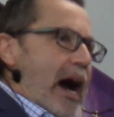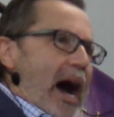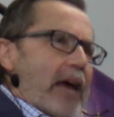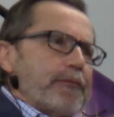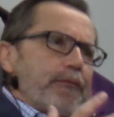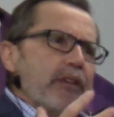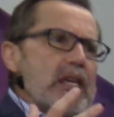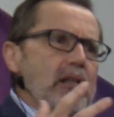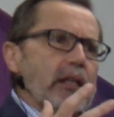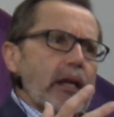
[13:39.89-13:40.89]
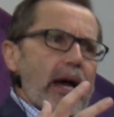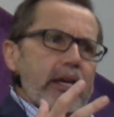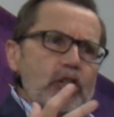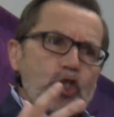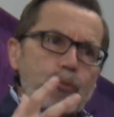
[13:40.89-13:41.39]
I feel it. I
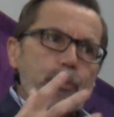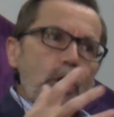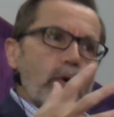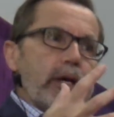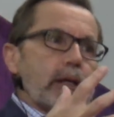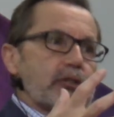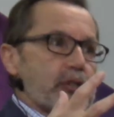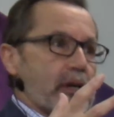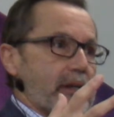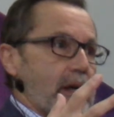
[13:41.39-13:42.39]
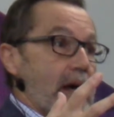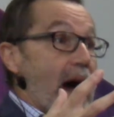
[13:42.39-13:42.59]
experience it.